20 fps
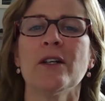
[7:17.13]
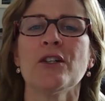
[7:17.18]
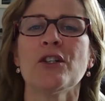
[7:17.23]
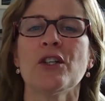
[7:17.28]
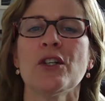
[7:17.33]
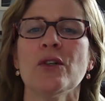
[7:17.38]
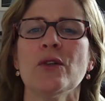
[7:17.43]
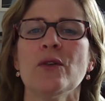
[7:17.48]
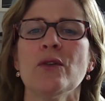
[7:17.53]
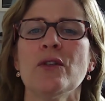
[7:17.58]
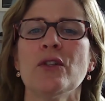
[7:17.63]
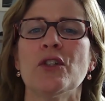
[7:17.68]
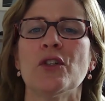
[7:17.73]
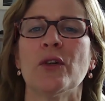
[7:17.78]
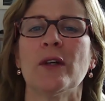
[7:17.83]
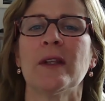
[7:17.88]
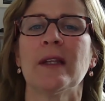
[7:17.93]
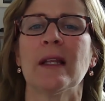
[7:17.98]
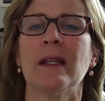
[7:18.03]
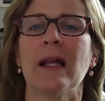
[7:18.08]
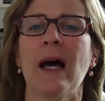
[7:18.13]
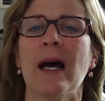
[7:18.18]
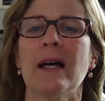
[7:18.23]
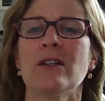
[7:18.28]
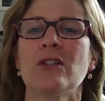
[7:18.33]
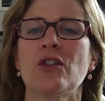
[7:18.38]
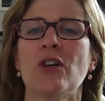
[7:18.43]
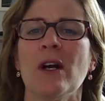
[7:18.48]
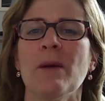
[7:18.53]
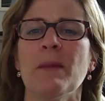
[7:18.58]
shoes during the
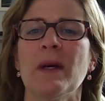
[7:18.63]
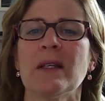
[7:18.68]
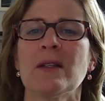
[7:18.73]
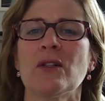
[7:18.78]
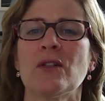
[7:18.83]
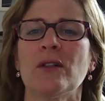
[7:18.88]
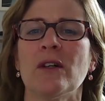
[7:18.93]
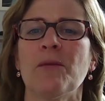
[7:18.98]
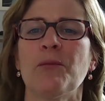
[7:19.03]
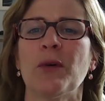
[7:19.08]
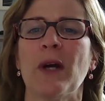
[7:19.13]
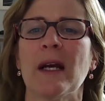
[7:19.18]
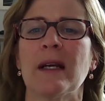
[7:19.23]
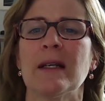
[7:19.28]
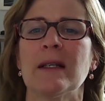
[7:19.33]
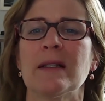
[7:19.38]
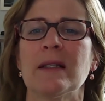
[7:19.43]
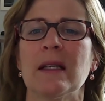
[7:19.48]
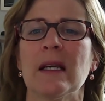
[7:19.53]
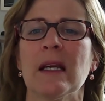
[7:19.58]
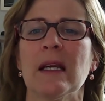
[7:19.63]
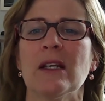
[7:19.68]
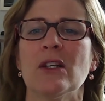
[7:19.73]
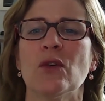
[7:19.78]
last trimester of pregnancy